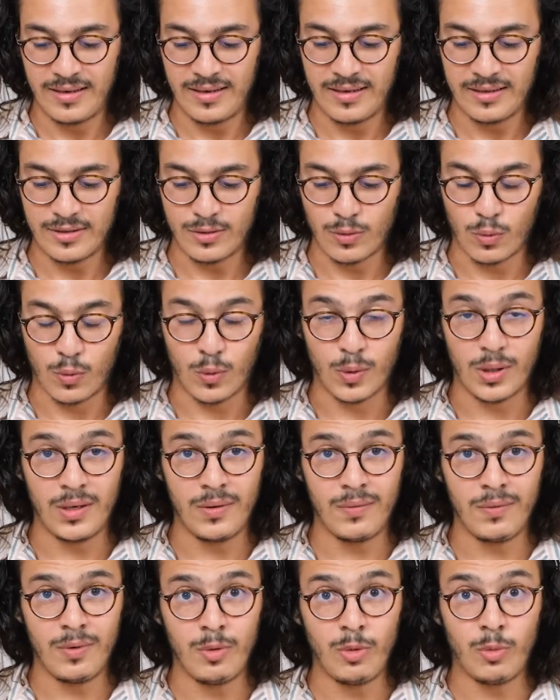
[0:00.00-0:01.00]
So
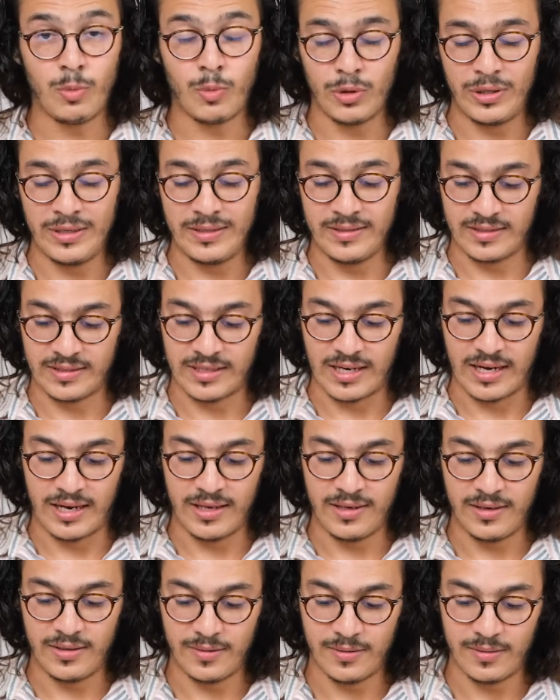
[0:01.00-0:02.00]
whatever we put
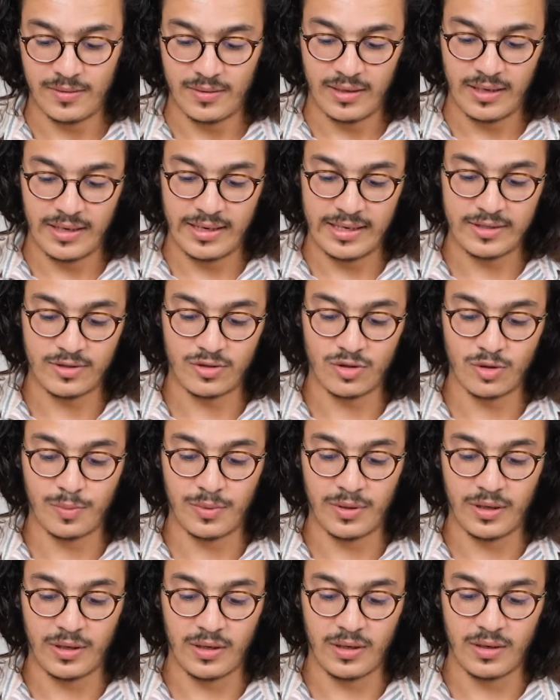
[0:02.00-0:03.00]
inside has to
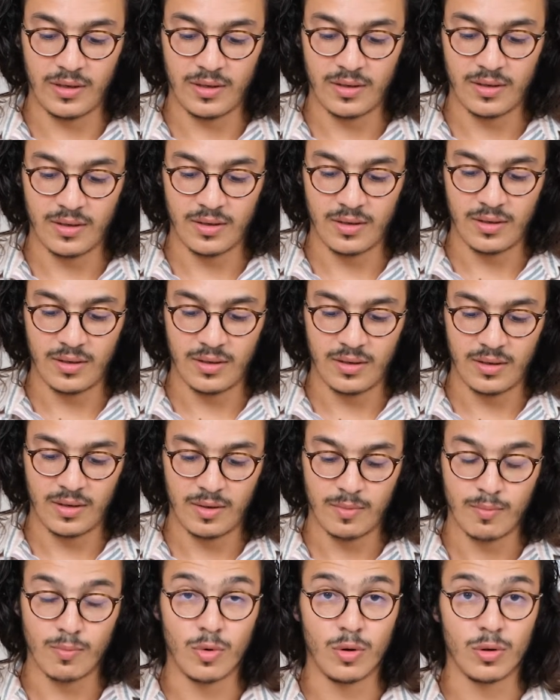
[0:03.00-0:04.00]
be
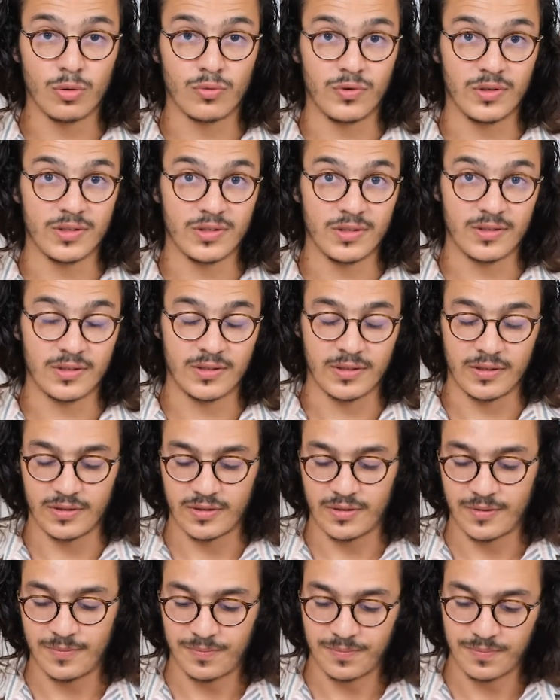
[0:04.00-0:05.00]
mold
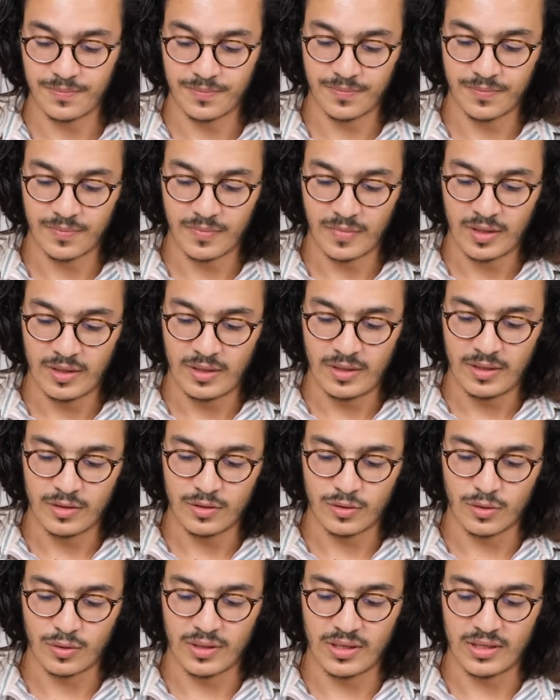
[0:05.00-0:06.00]
resistant.
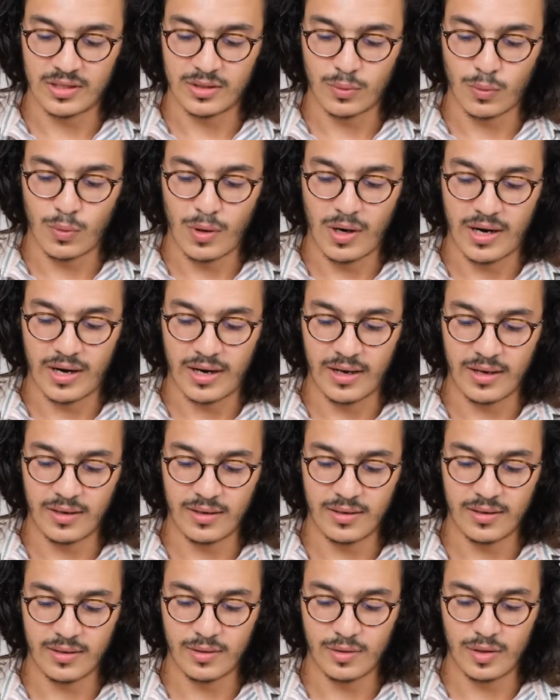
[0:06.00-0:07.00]
So that's why
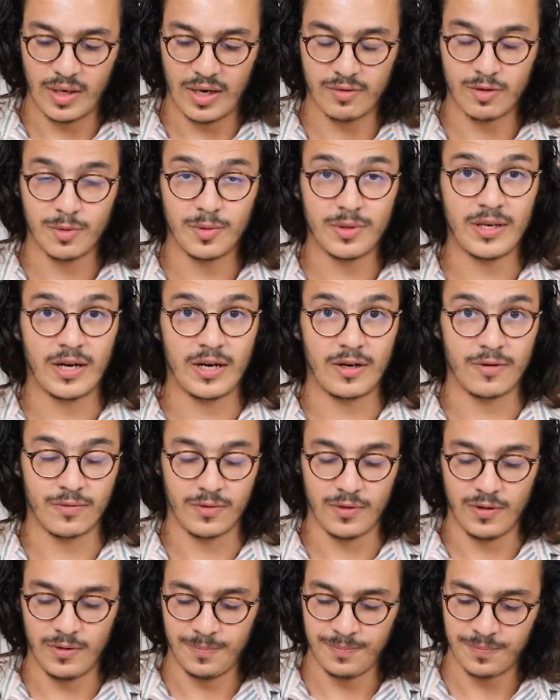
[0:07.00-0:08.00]
you have to be
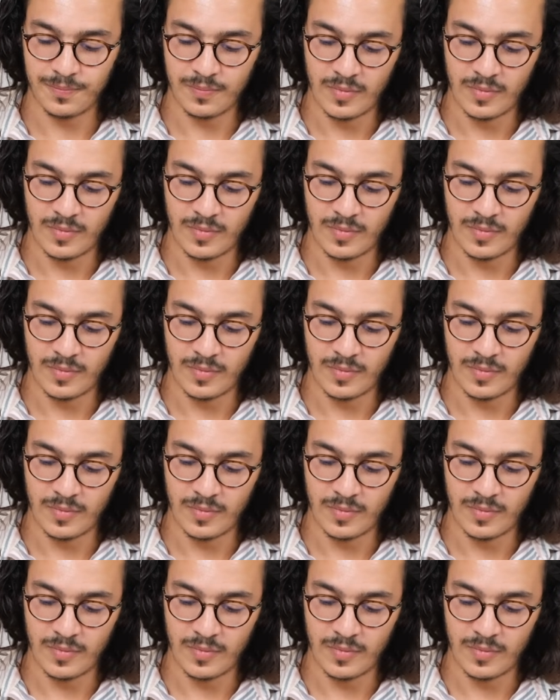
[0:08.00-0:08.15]
careful.